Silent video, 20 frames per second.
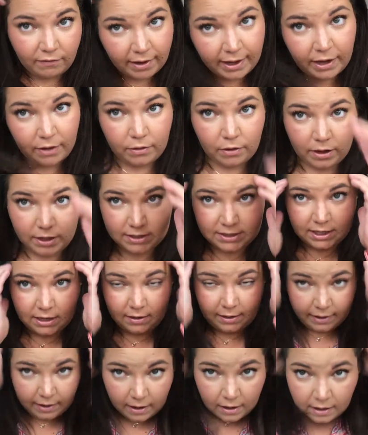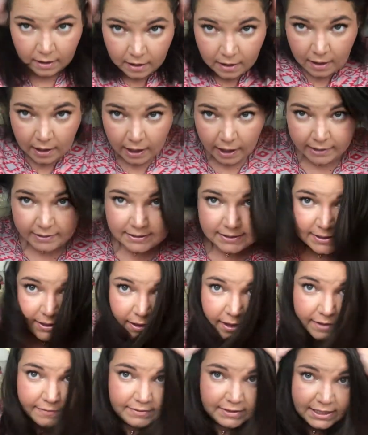right now. You can tell like I still
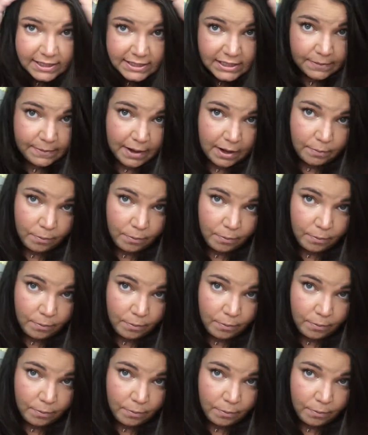have a decent amount